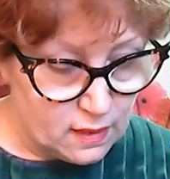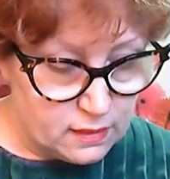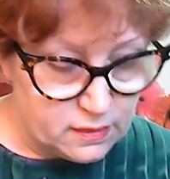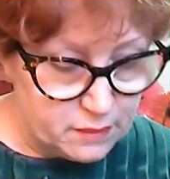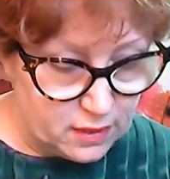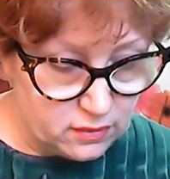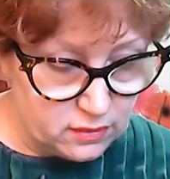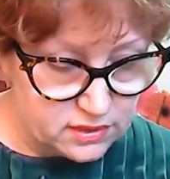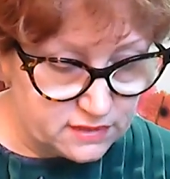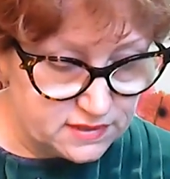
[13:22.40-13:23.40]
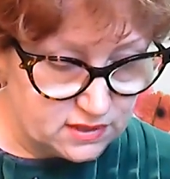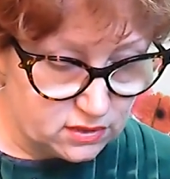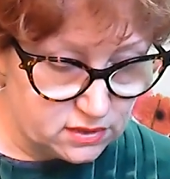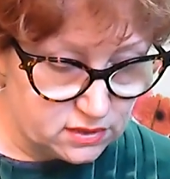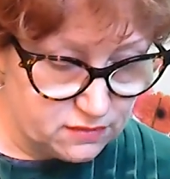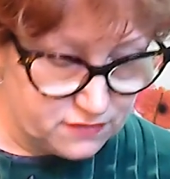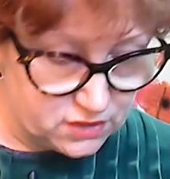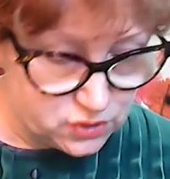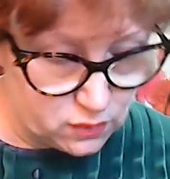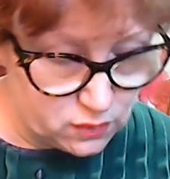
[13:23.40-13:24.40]
The barrels of salted
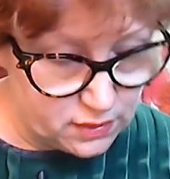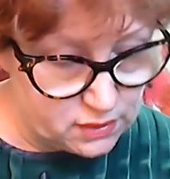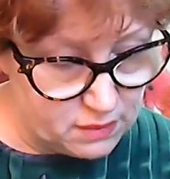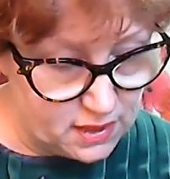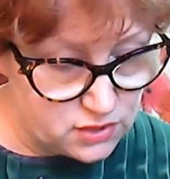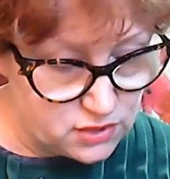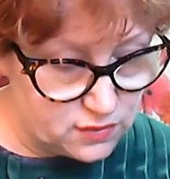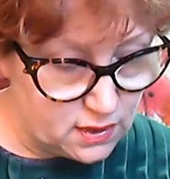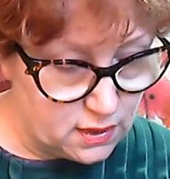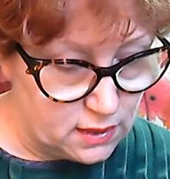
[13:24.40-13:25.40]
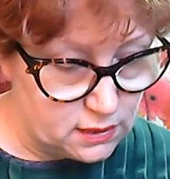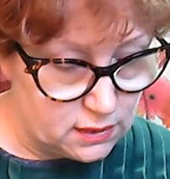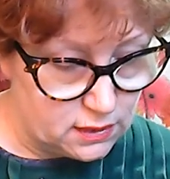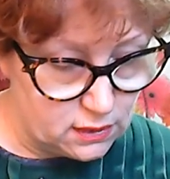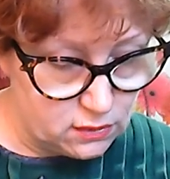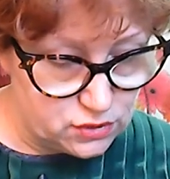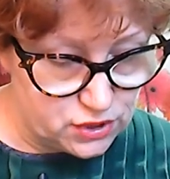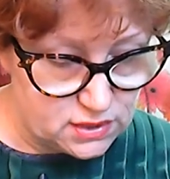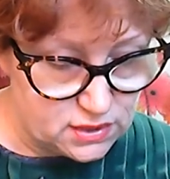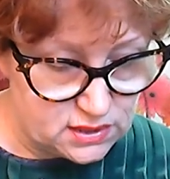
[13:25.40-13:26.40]
fish were in the pantry, and the yellow
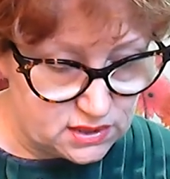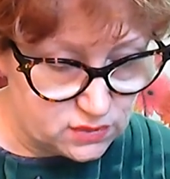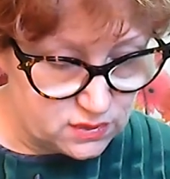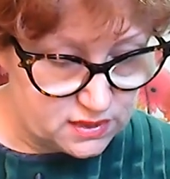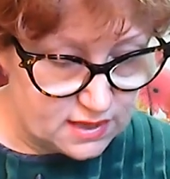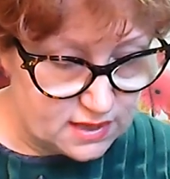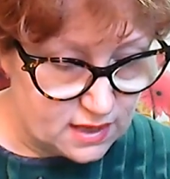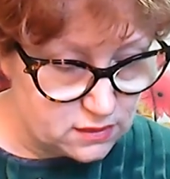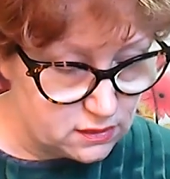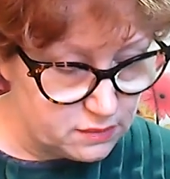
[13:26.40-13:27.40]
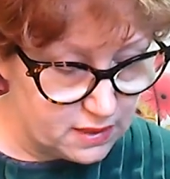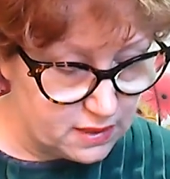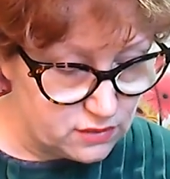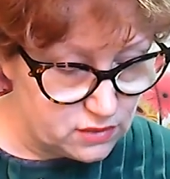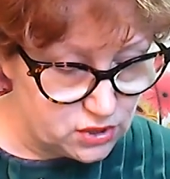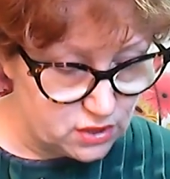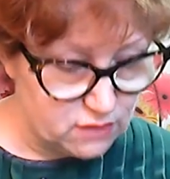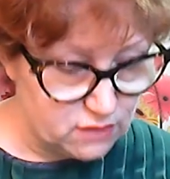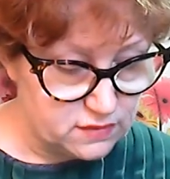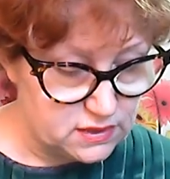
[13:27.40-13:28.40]
cheeses were stacked on the pantry
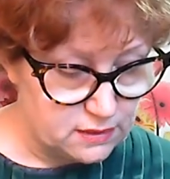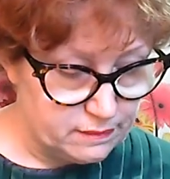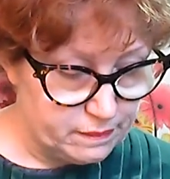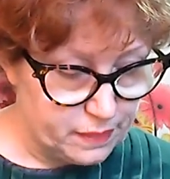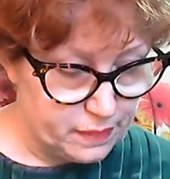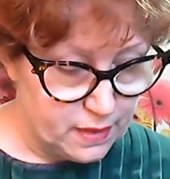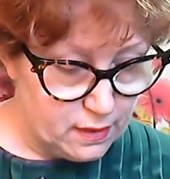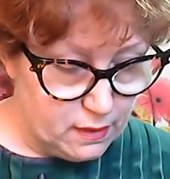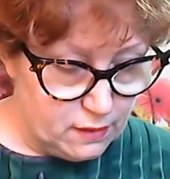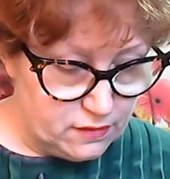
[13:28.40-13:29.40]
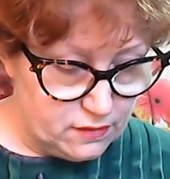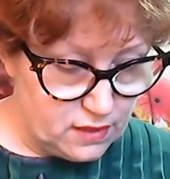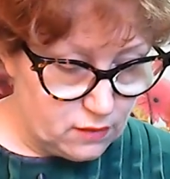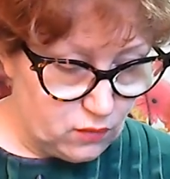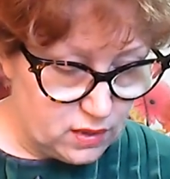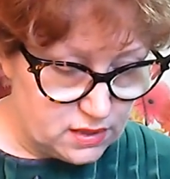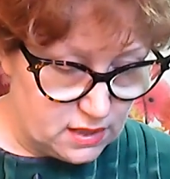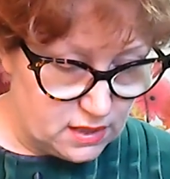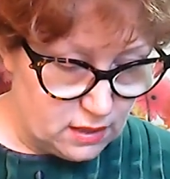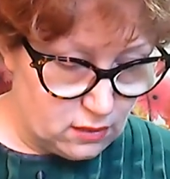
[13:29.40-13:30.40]
shelves. Then one
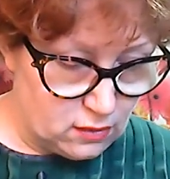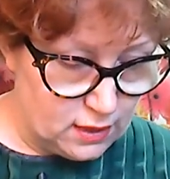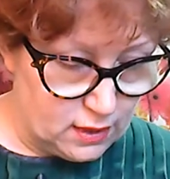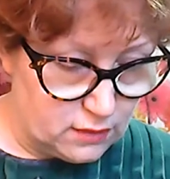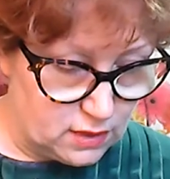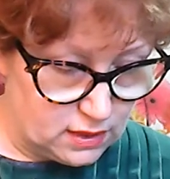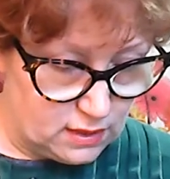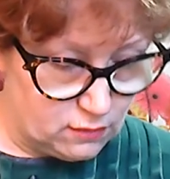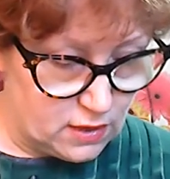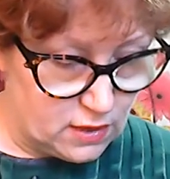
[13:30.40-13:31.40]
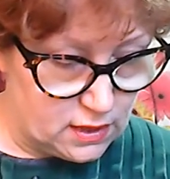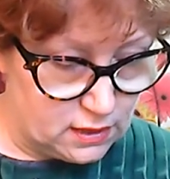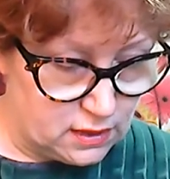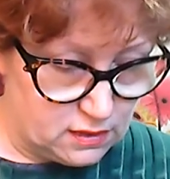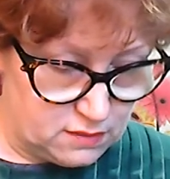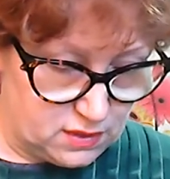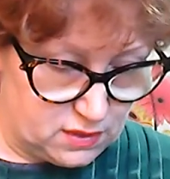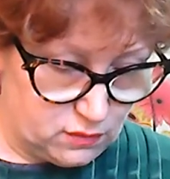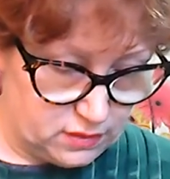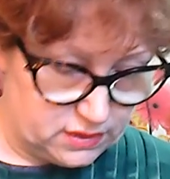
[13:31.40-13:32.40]
day Uncle Henry came riding out of the big
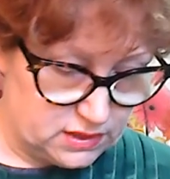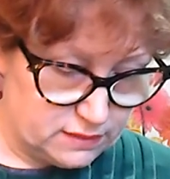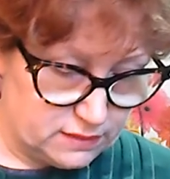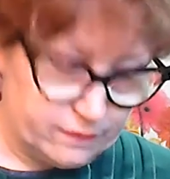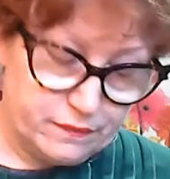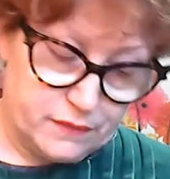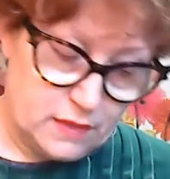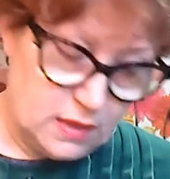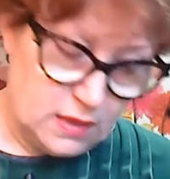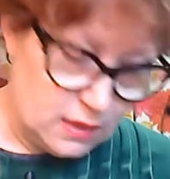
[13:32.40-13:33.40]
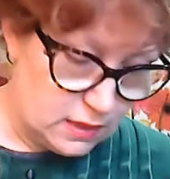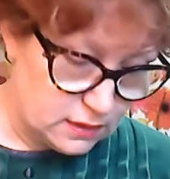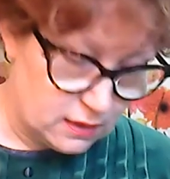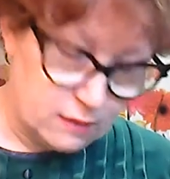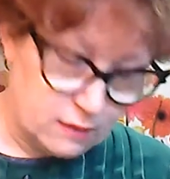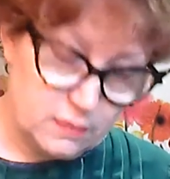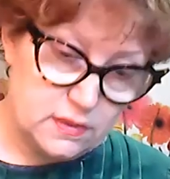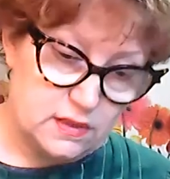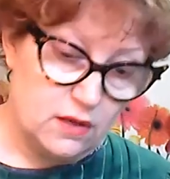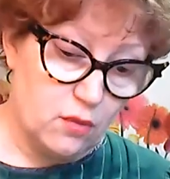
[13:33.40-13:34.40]
woods. He had come
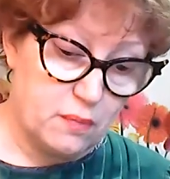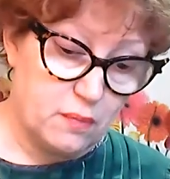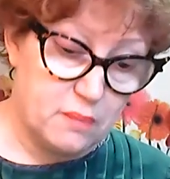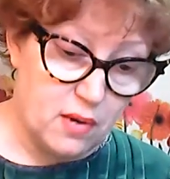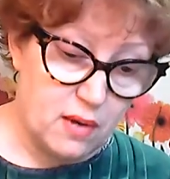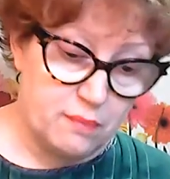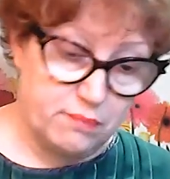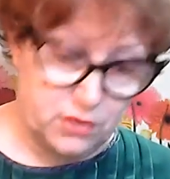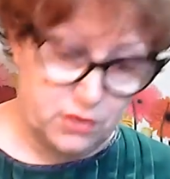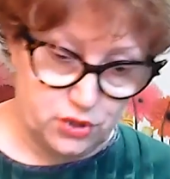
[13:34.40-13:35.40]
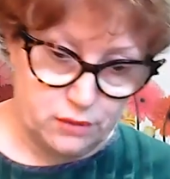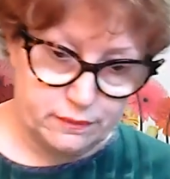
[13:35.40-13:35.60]
to help Pa butcher.